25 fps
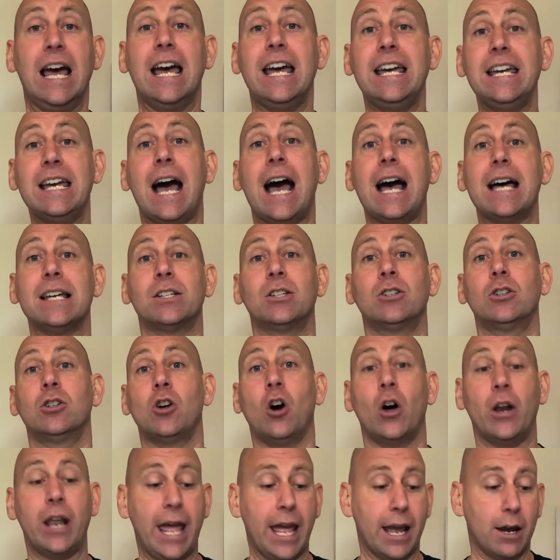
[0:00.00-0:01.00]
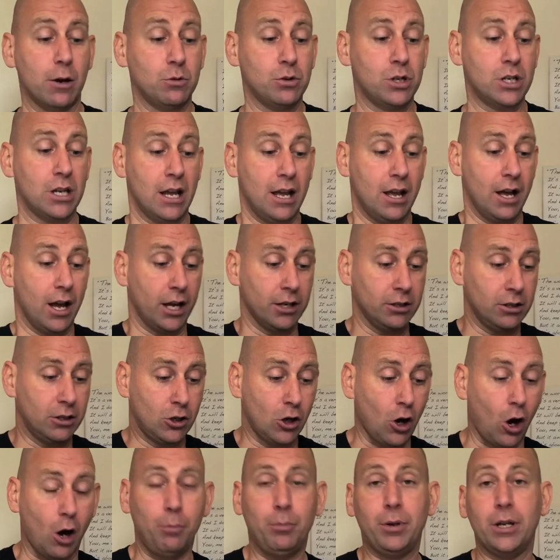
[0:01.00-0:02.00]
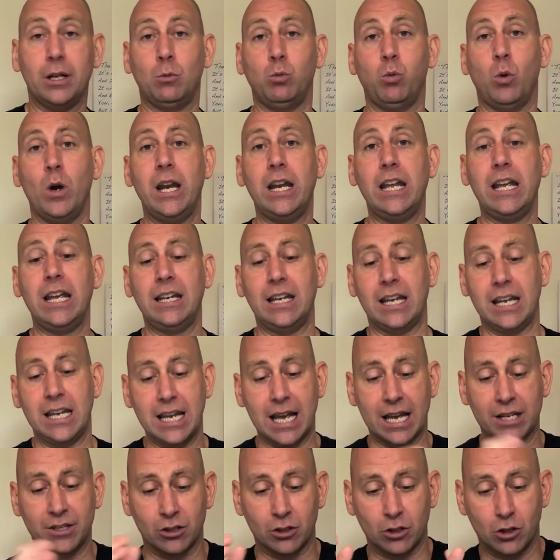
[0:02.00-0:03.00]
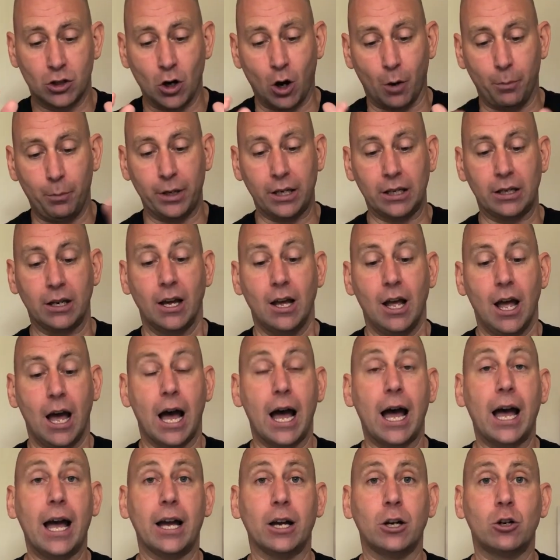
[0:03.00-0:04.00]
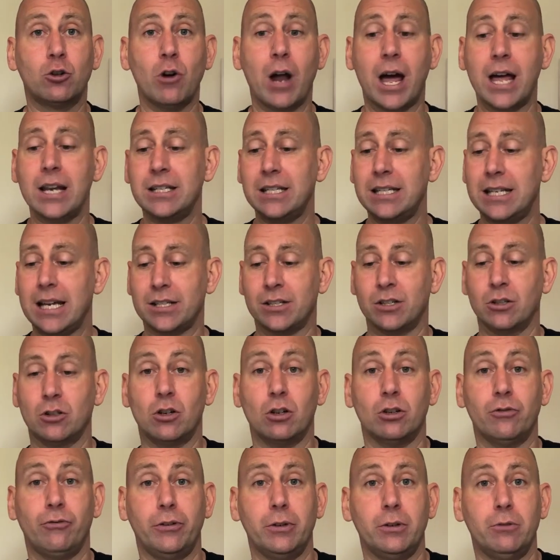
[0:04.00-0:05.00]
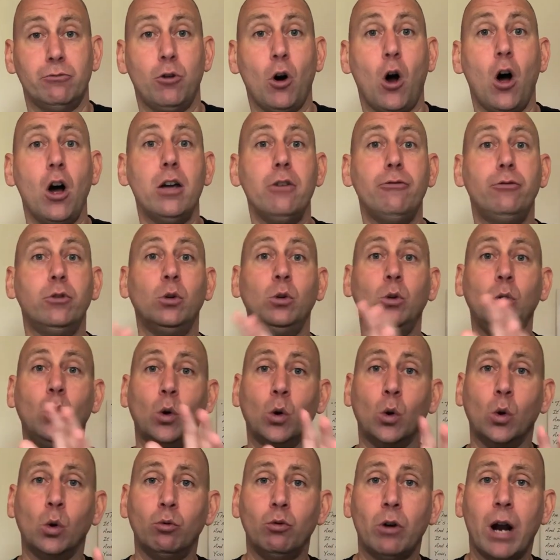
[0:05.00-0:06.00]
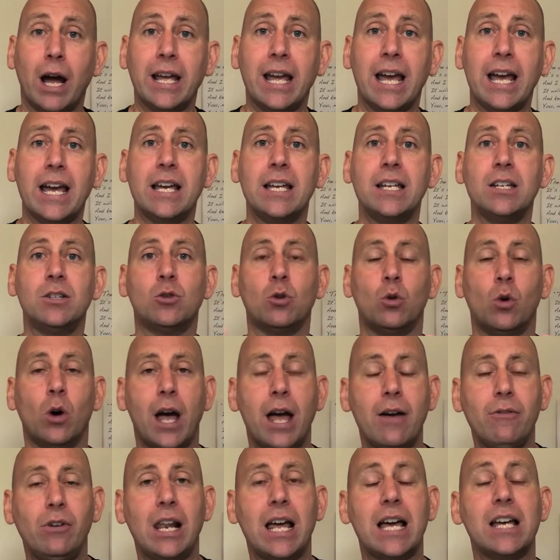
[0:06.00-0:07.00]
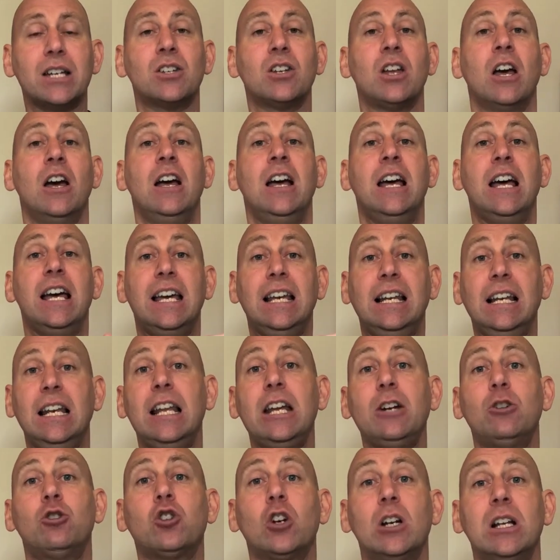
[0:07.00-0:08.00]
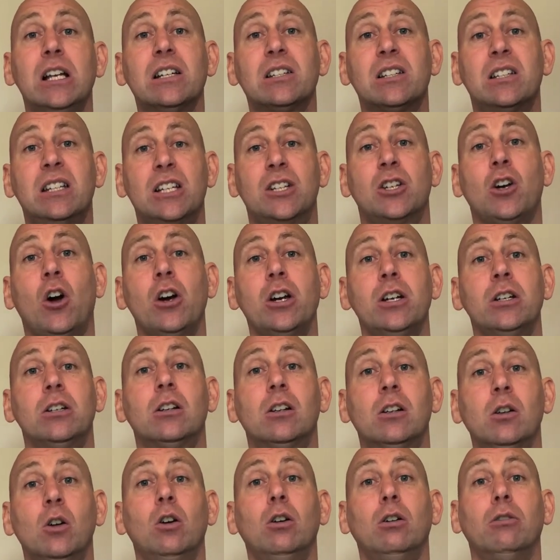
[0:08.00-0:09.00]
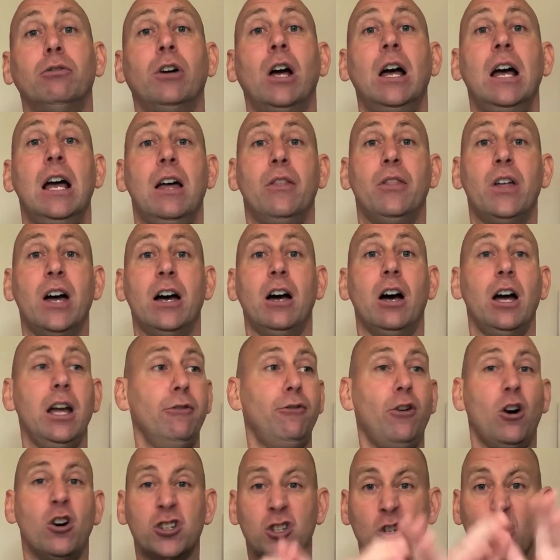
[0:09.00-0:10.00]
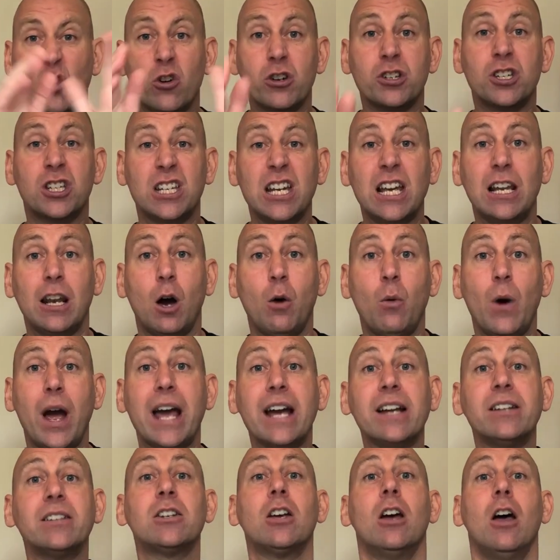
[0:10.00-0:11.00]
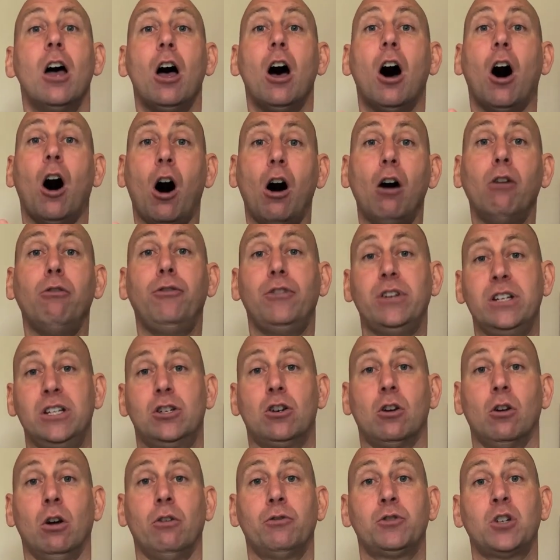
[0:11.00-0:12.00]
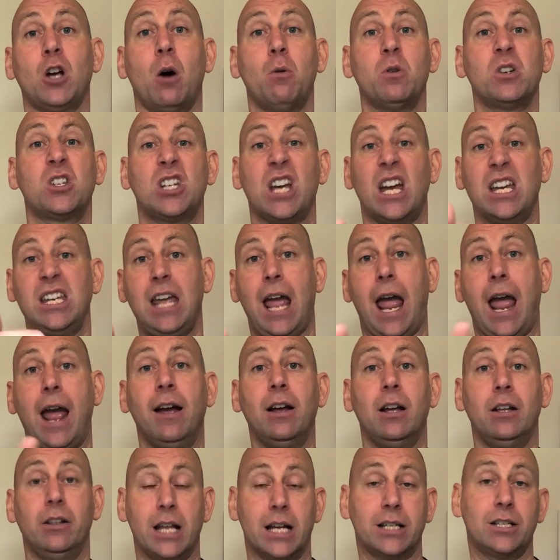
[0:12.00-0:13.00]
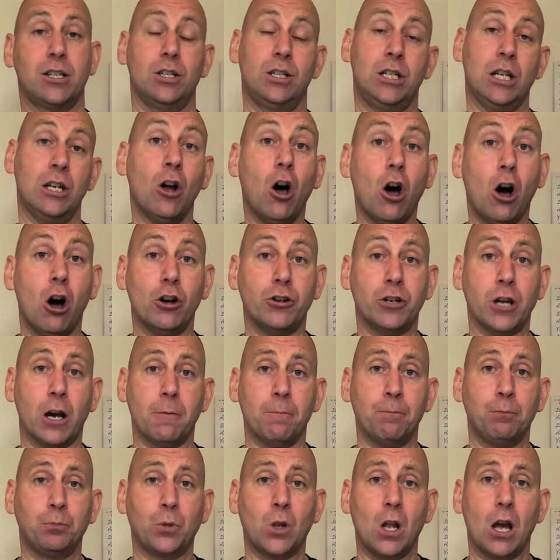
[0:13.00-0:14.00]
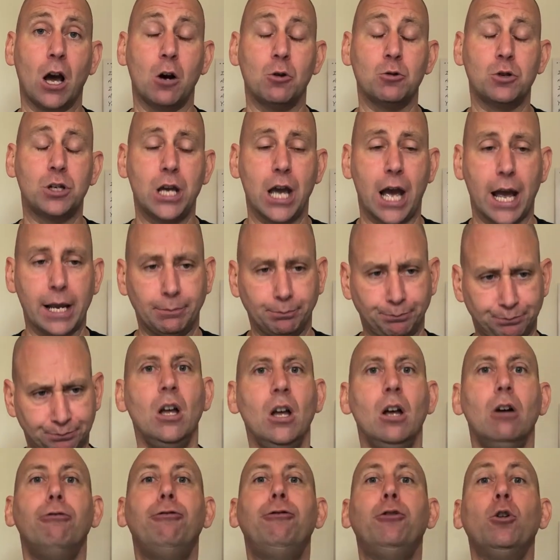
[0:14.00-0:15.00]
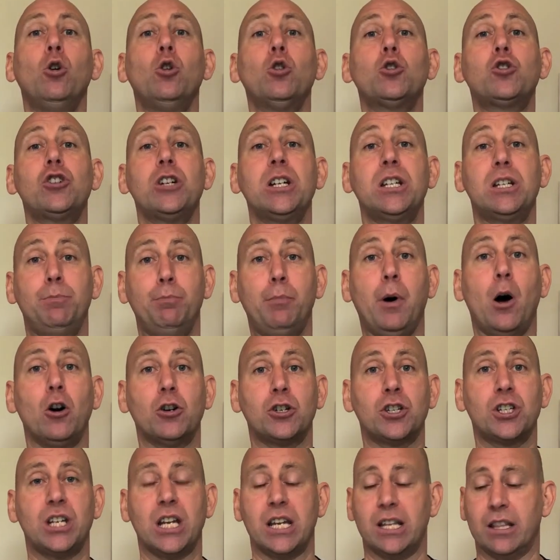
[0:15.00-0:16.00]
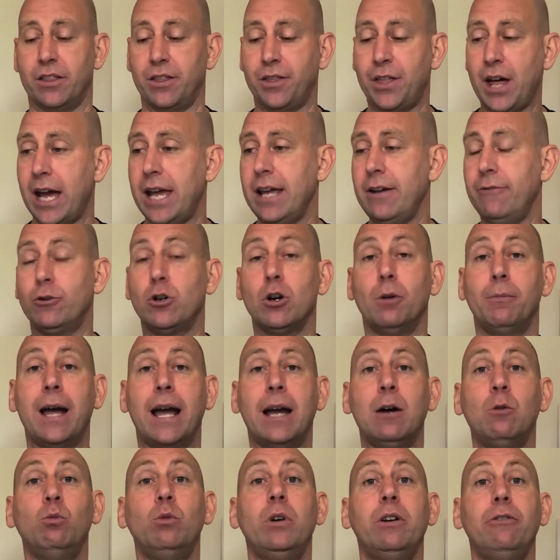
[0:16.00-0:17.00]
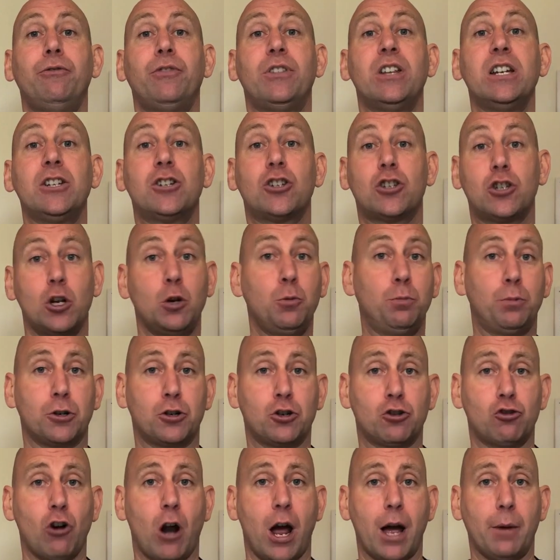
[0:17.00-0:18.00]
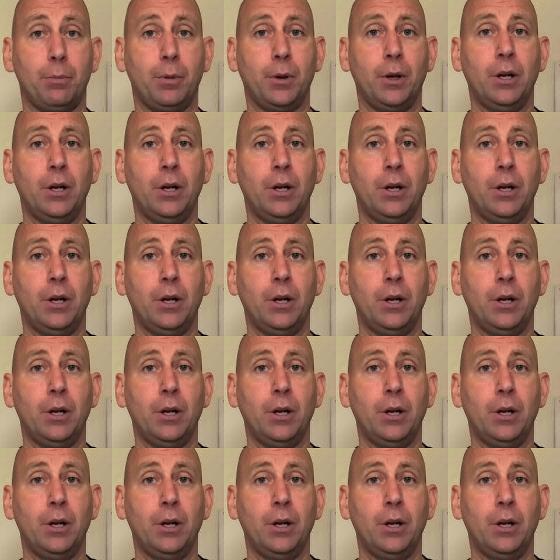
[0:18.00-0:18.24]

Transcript: He hasn't gone out and copied Winning, he hasn't copied uh, Grant, he hasn't copied Rival or Reyes or Everlast. He literally has designed a glove that if I saw a silhouette of these gloves, I would say, yeah, that's a Dinardo. Okay, Fortress Boxing, they've come out with the Super Strap.